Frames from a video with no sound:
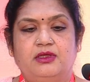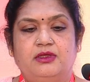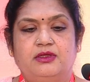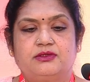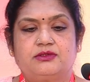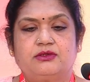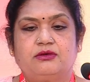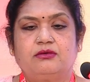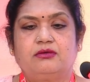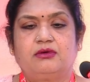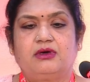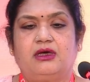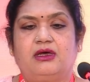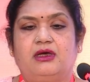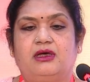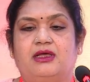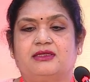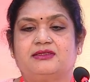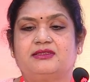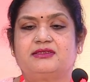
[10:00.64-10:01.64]
So,
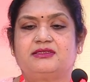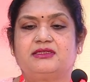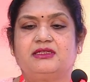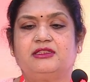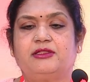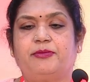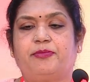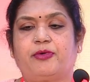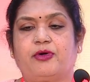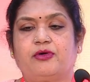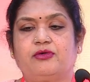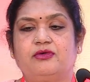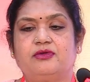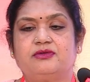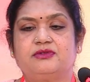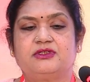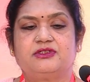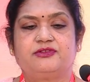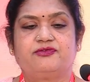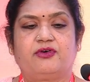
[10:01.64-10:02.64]
assessing the
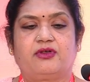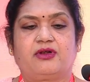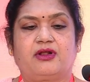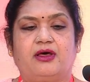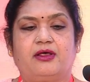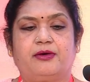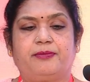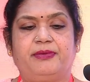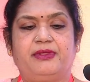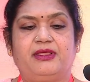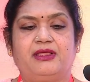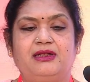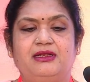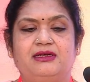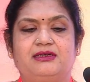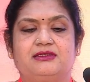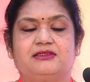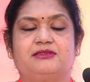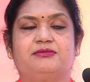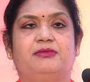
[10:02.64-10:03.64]
prognosis for RPL,
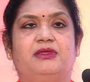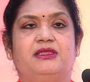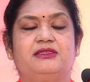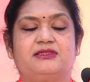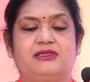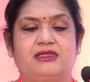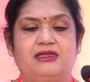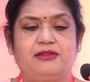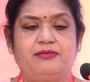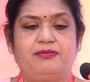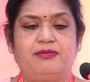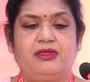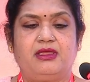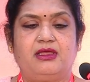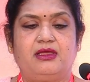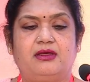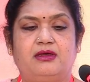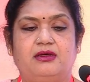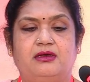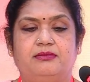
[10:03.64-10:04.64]
it is basically
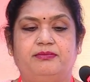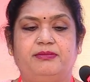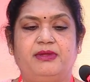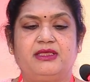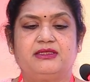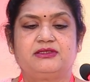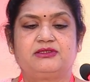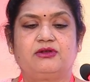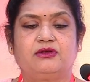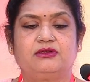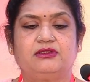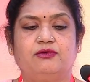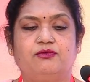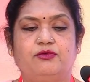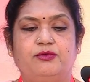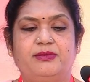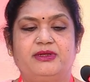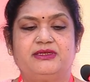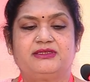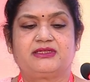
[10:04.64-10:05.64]
based on the
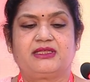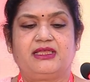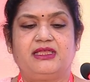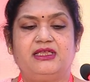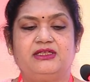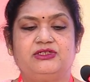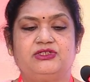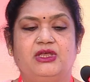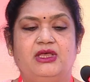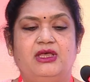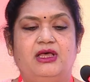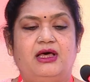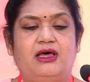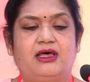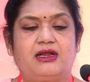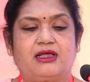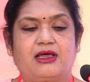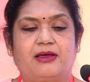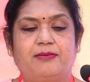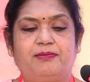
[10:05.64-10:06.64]
woman's age,
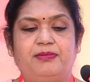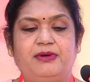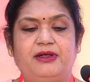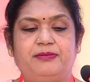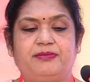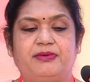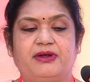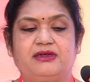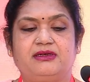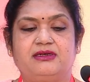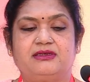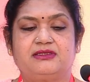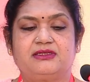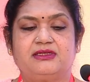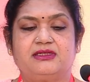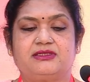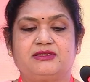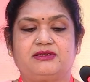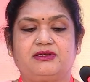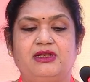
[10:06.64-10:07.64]
her complete pregnancy
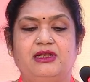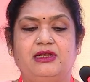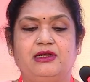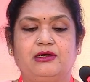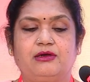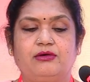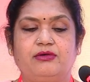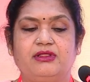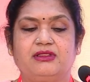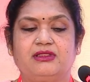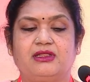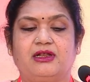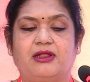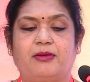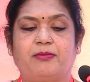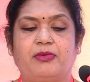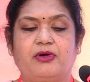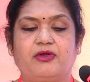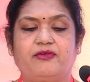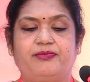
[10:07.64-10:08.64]
history, including the
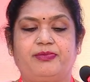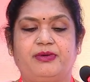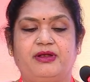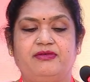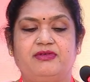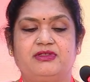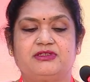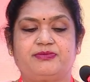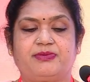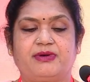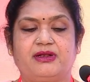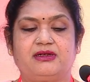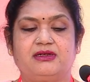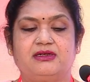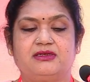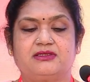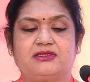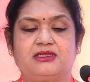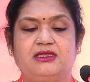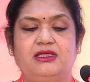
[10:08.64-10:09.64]
number of previous
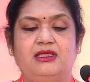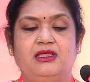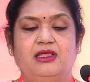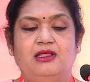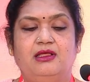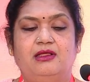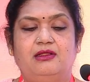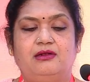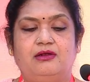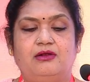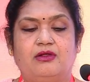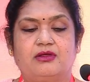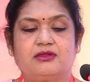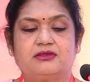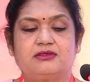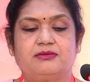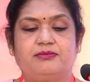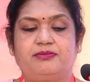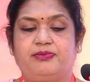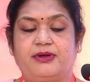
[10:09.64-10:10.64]
pregnancy
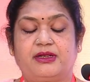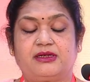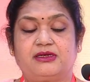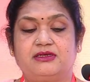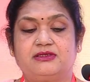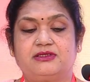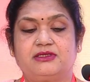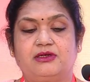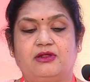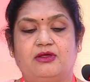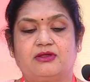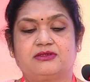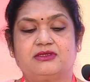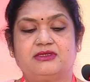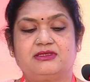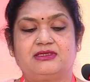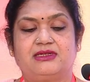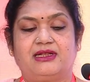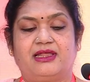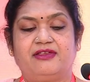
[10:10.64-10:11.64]

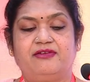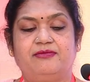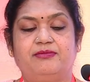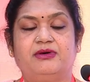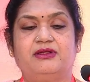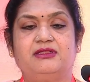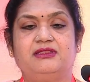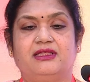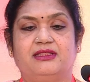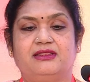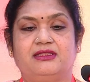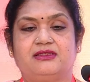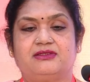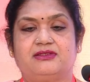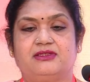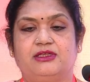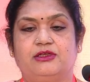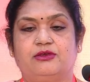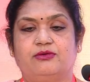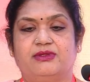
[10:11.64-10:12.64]
losses, live birth and their
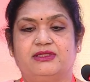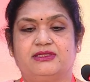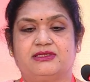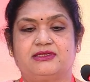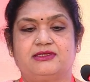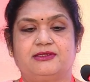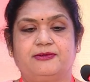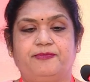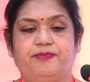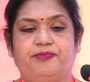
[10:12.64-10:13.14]
sequence.